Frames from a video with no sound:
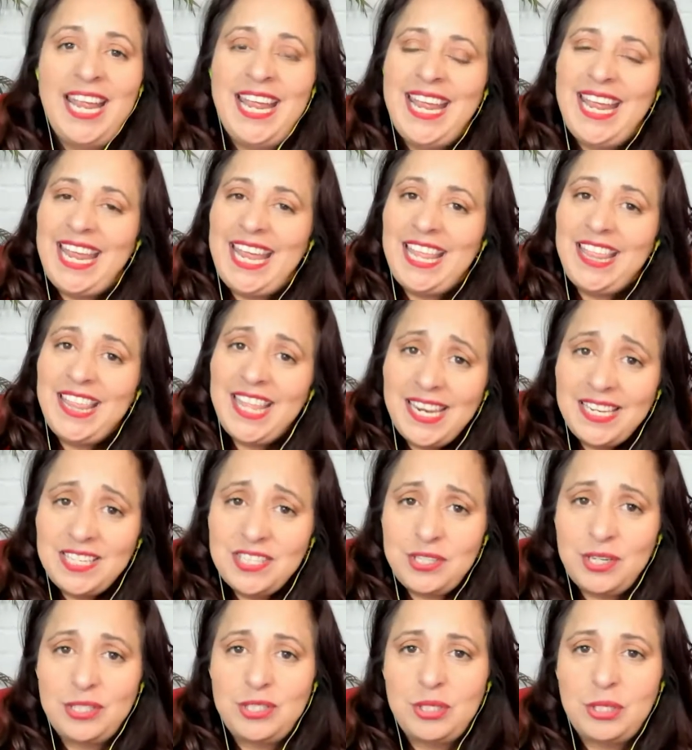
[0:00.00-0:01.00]
And then I
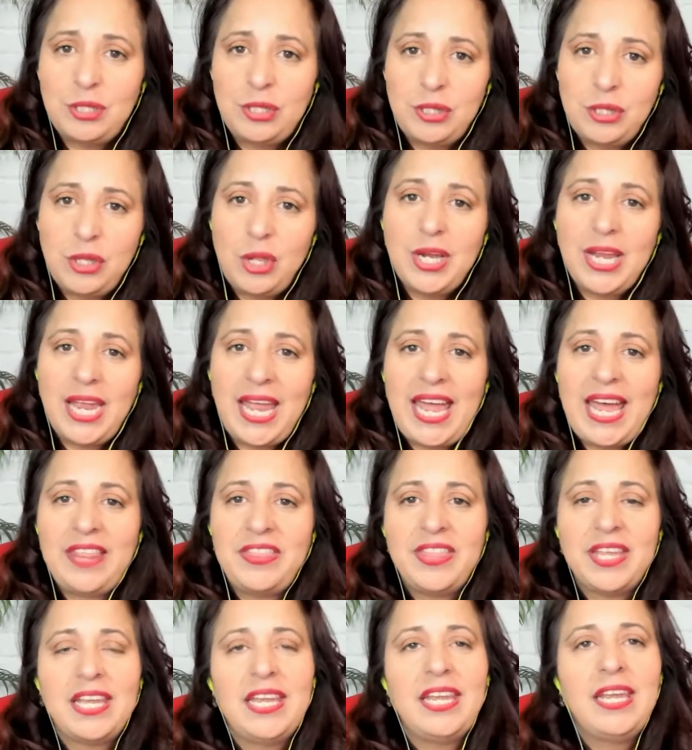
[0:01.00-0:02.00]
start to look at
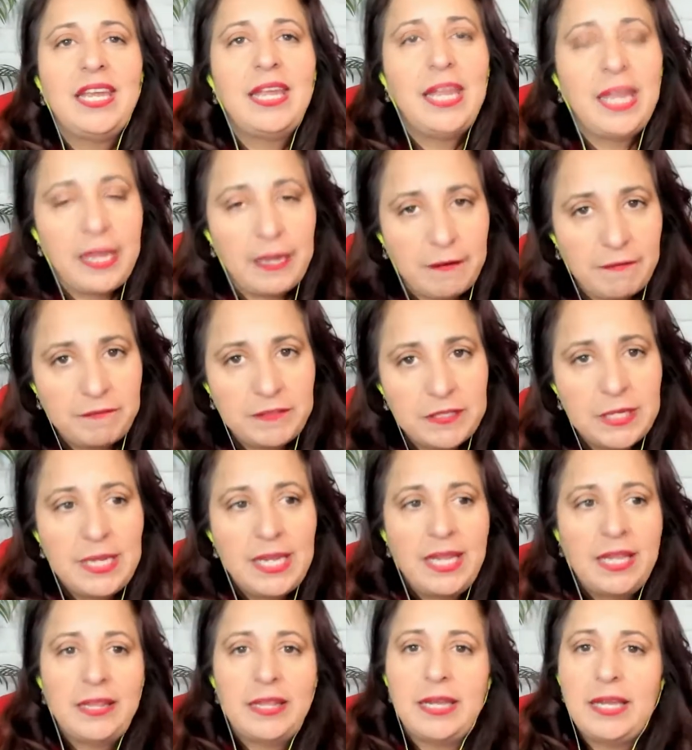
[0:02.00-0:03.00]
the gift,
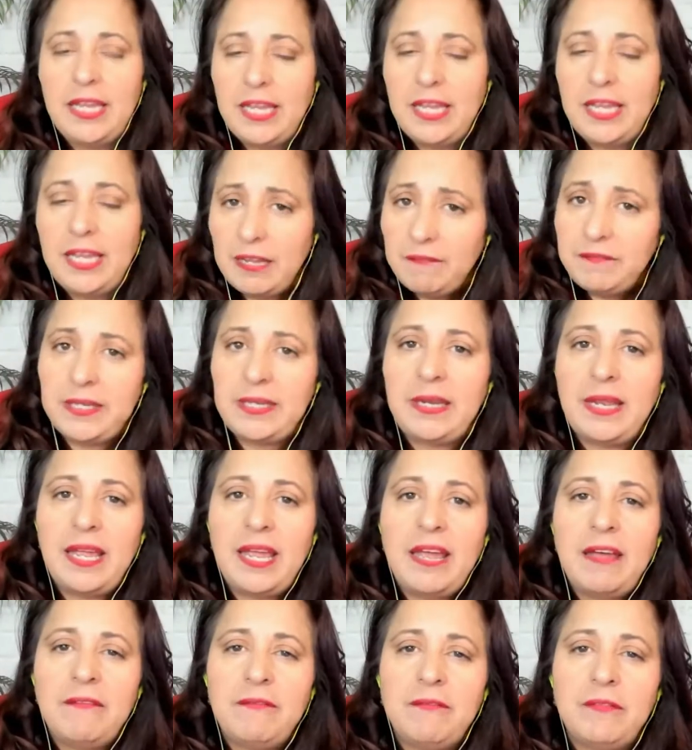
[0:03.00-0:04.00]
the gift in
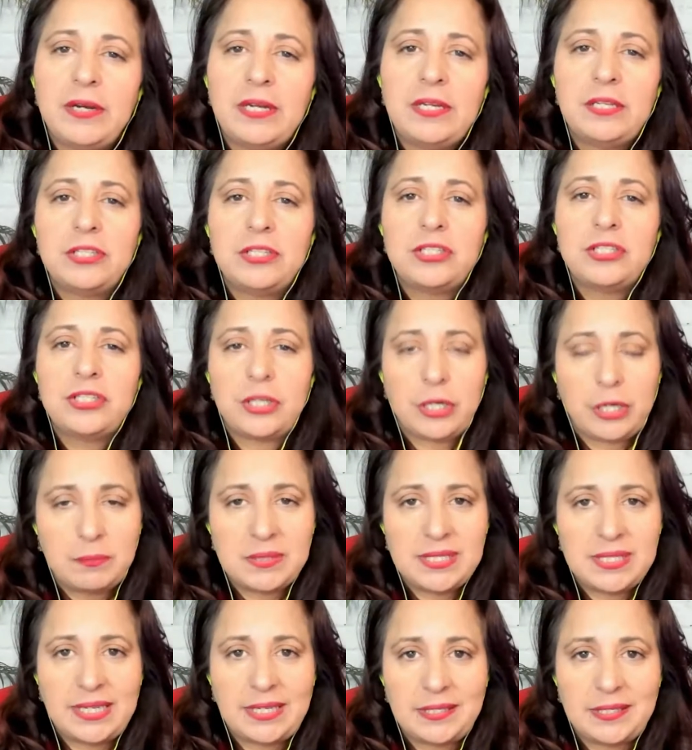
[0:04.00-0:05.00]
every
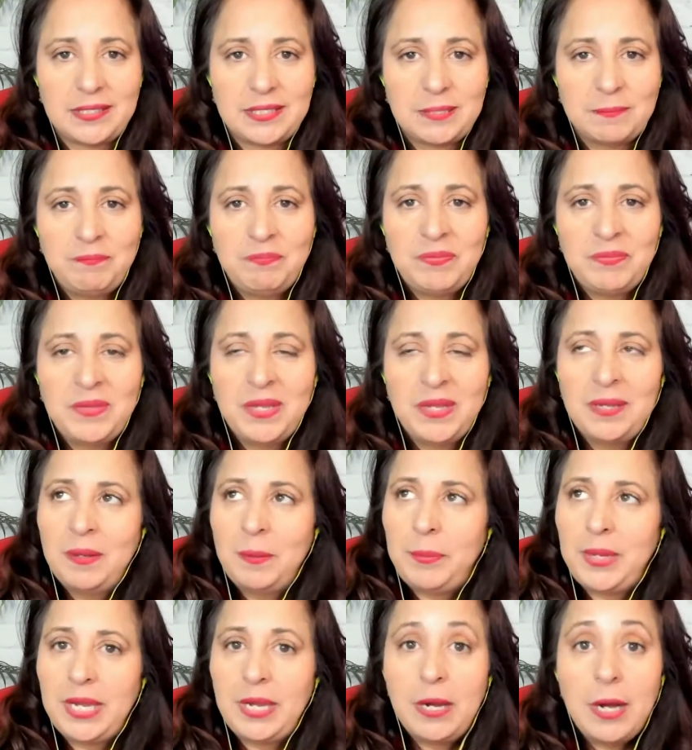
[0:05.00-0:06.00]
circumstance.
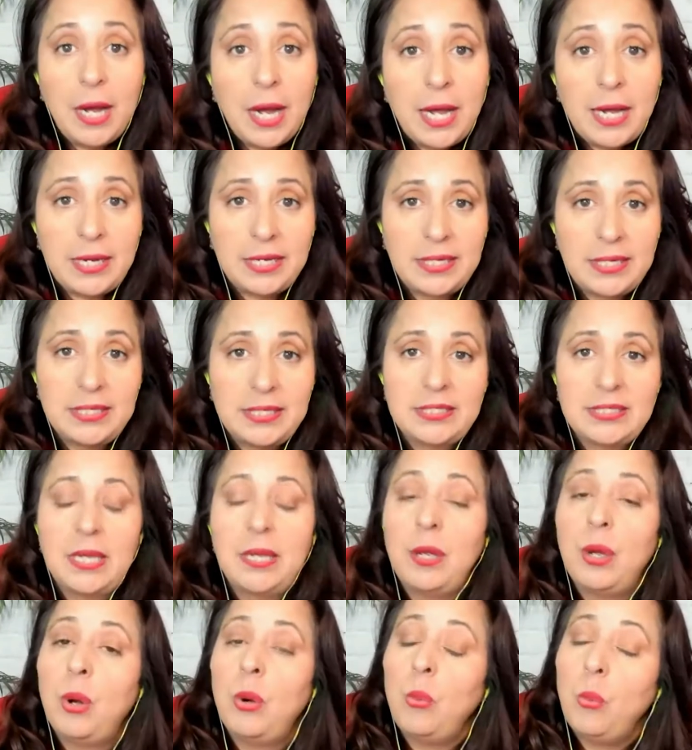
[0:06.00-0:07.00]
Because
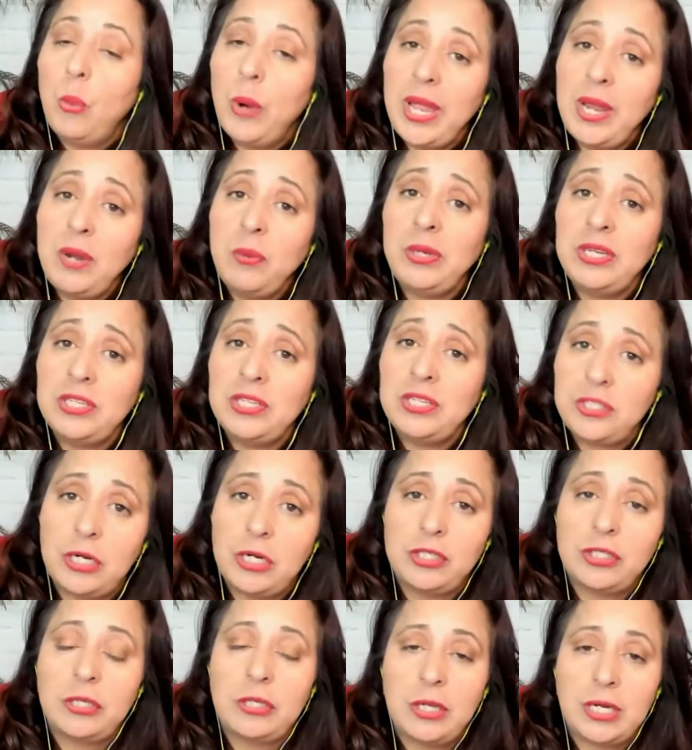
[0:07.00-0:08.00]
when we start
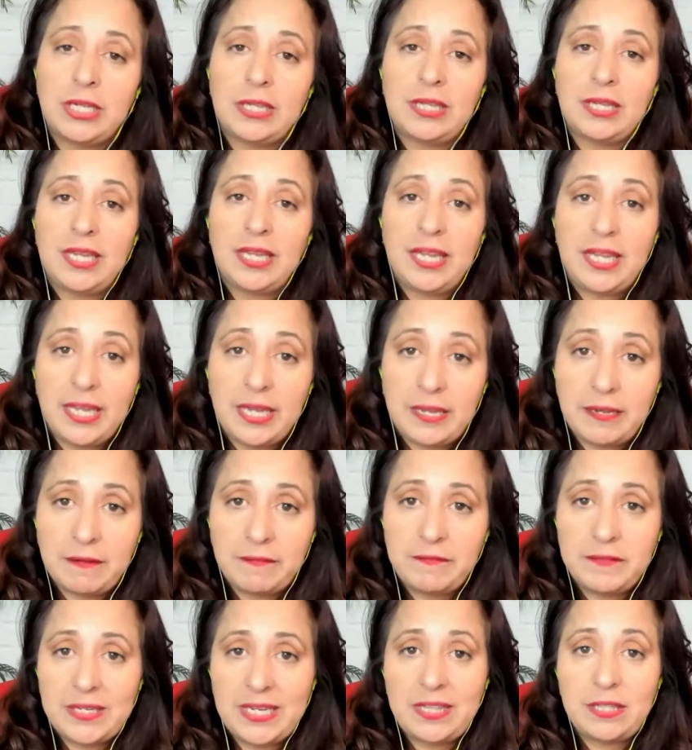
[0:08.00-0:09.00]
to look at the
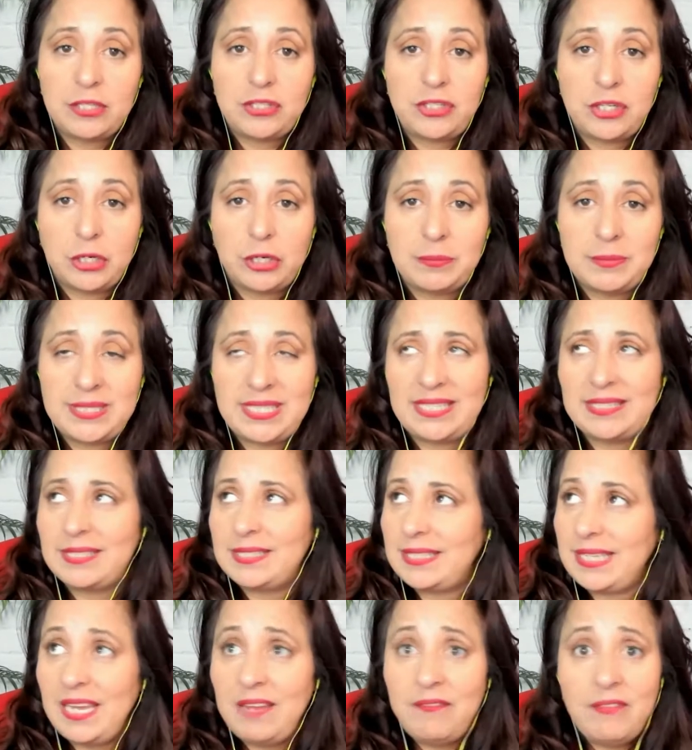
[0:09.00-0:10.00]
gift in the circumstances,
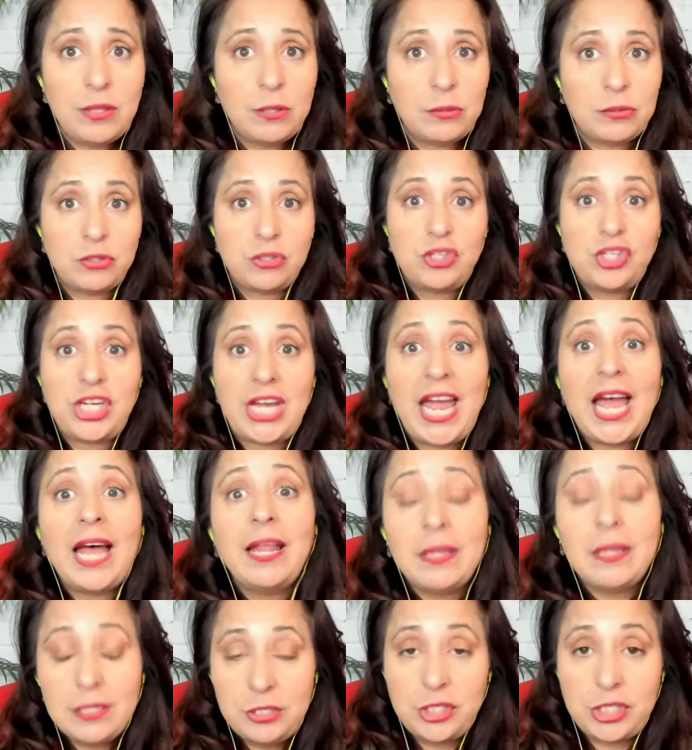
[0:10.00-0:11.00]
even those
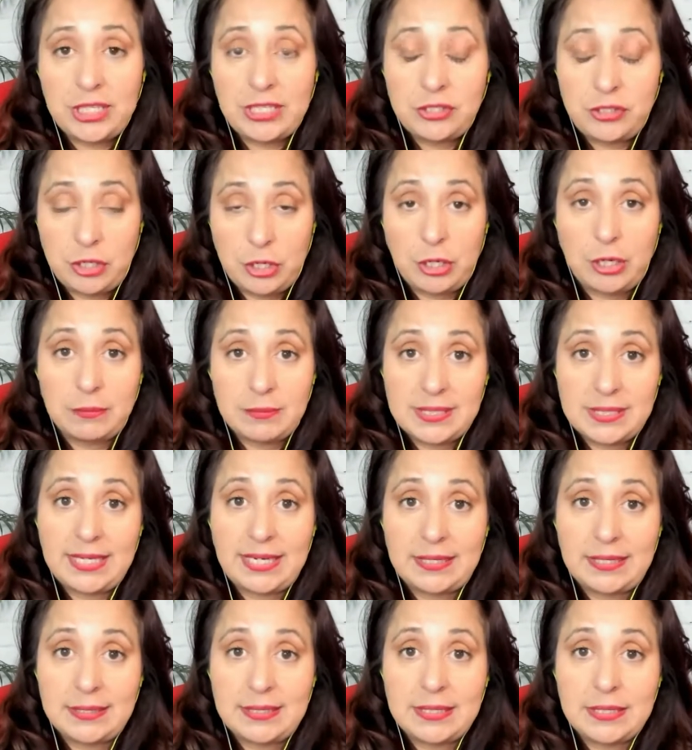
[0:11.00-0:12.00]
challenging
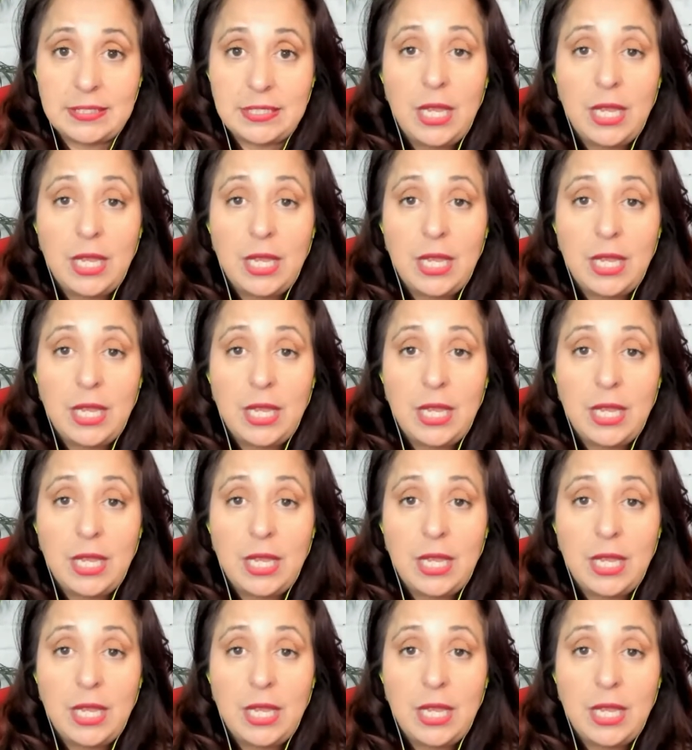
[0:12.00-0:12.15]
circumstances,